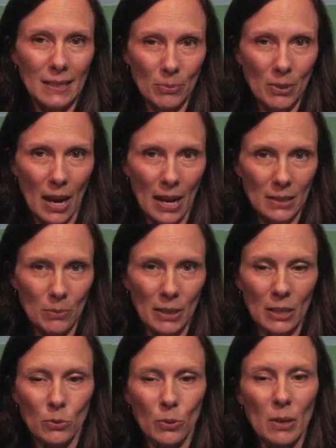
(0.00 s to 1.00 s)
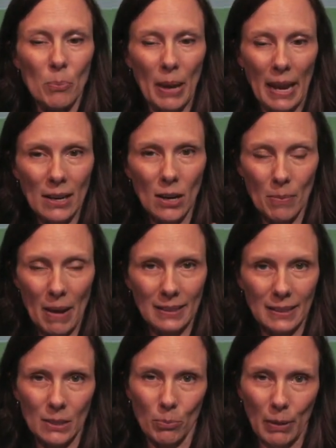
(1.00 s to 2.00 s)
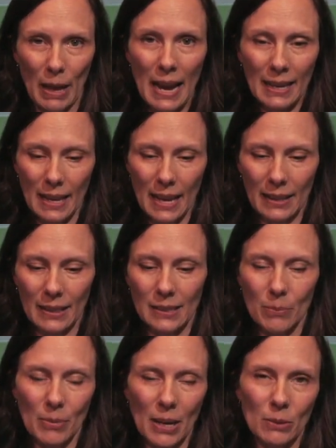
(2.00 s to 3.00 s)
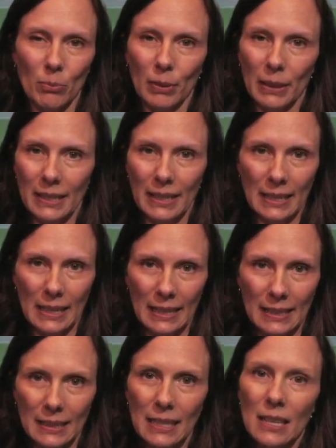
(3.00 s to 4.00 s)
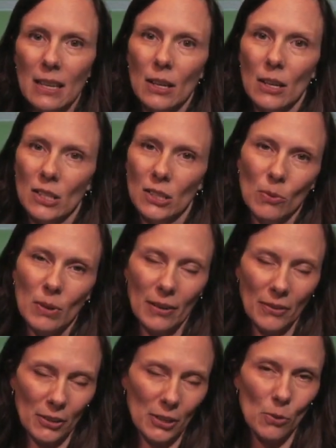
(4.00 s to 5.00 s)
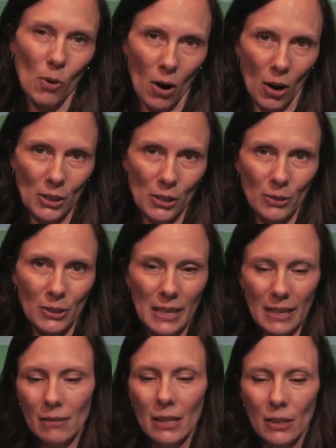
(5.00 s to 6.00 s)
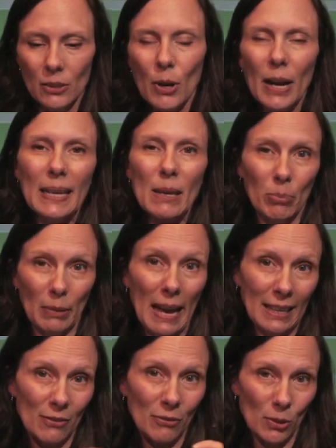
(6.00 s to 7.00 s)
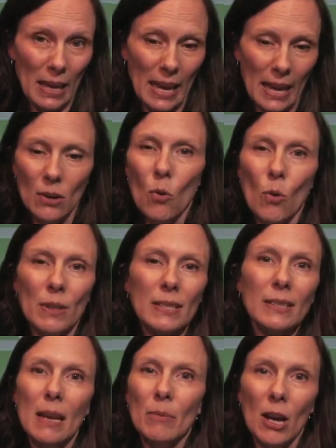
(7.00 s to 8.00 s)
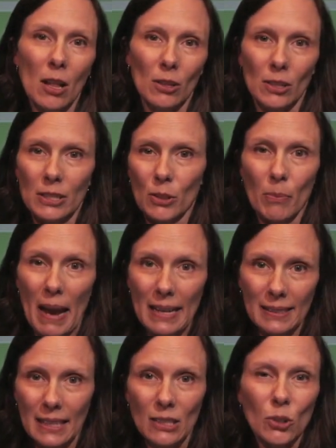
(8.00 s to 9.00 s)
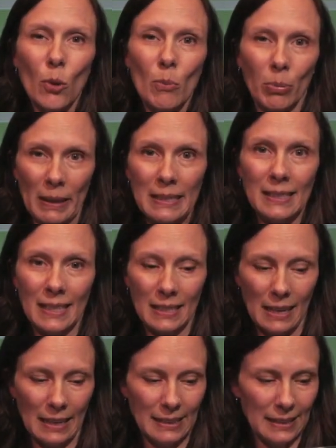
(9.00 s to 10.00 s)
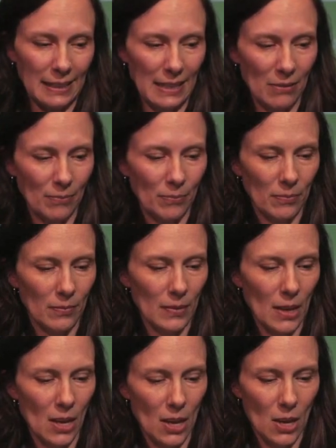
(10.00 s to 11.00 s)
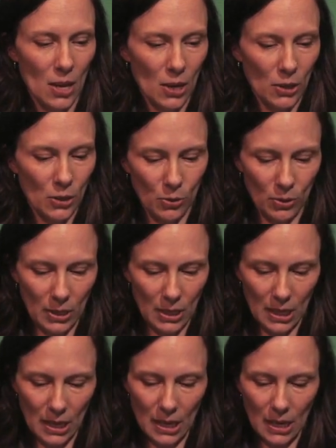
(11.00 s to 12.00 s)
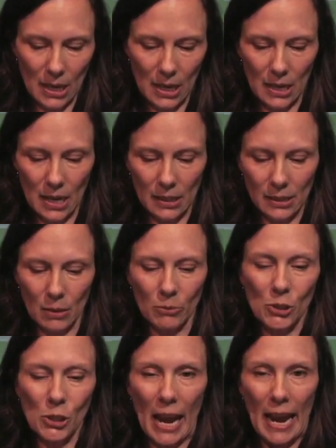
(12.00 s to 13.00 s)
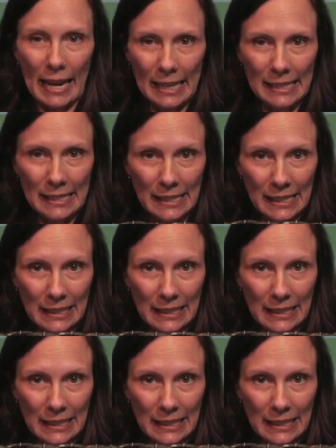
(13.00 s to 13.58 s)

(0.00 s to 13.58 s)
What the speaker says: zip ties because we're going to paint our baskets black and the zip ties blend in nicely. So whatever you are using, try to get black if you can or the same color as your basket so it blends in nicely. You need some chain